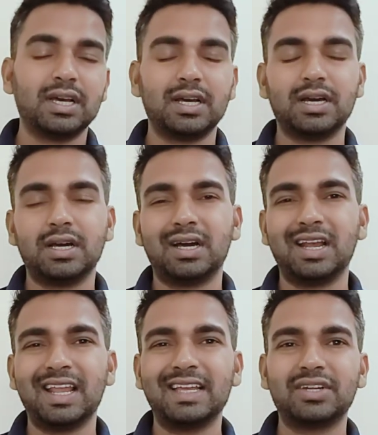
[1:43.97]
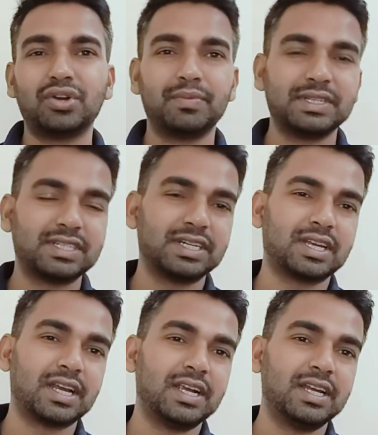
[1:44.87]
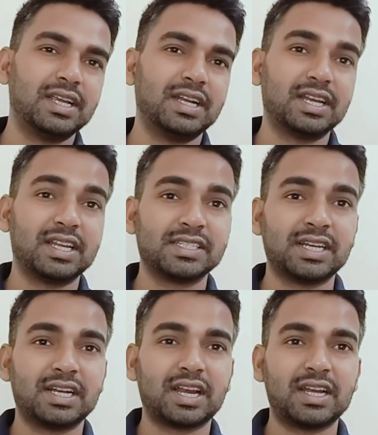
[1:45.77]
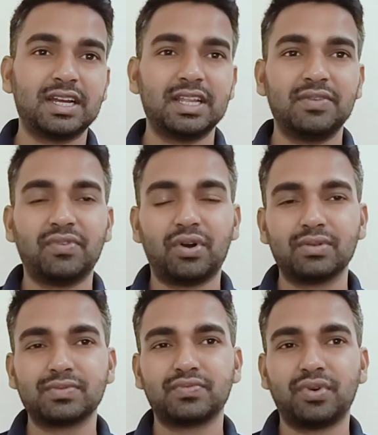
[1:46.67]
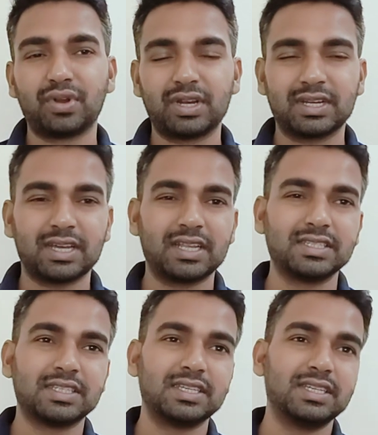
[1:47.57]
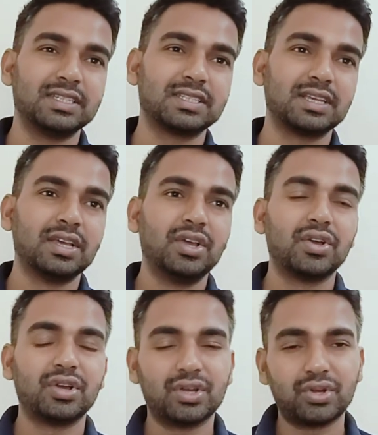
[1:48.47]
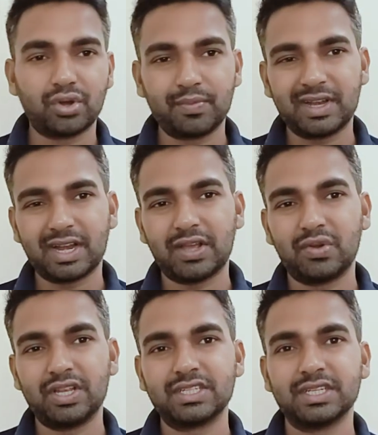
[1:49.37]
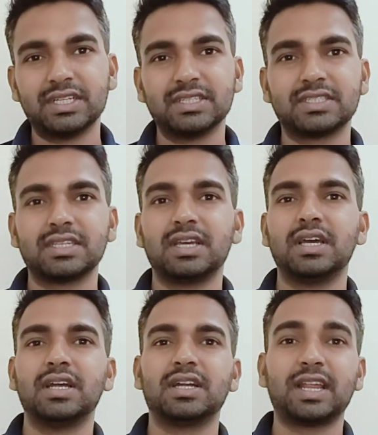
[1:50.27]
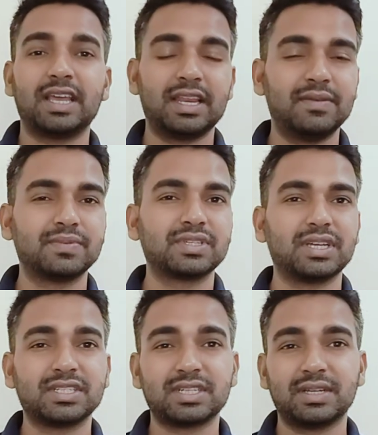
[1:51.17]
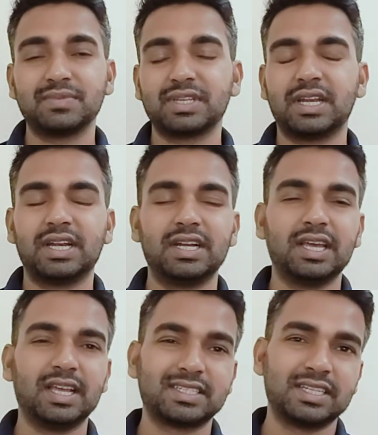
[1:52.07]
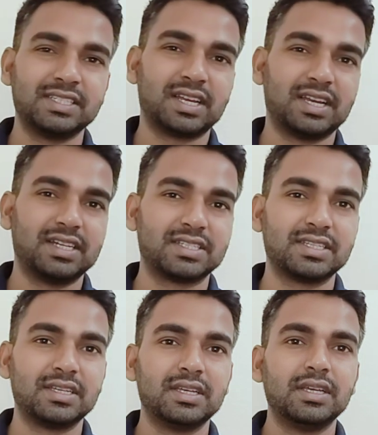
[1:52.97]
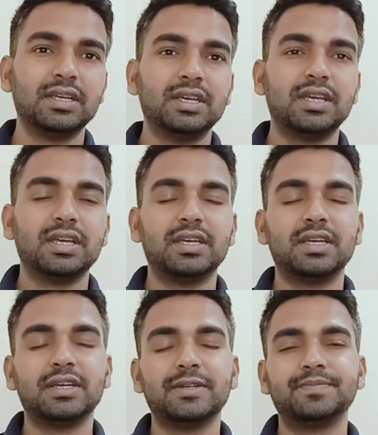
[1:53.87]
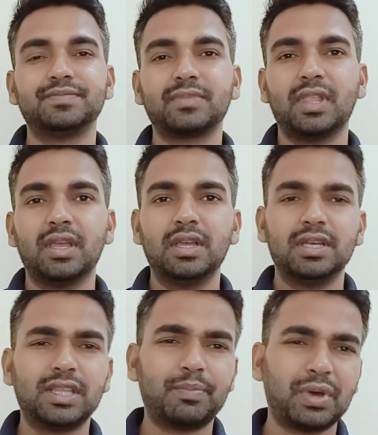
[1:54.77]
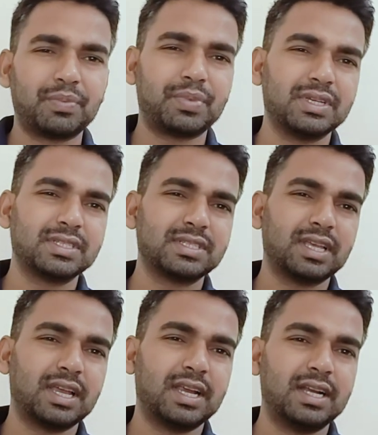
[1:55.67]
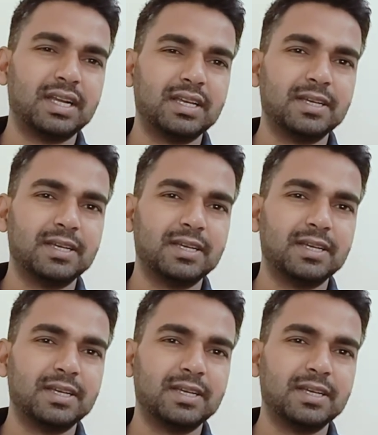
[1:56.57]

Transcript: Unlike domestic trade, international trade involves foreign currencies, government regulations, tariffs, customs, and exchange rates. Um, the purpose and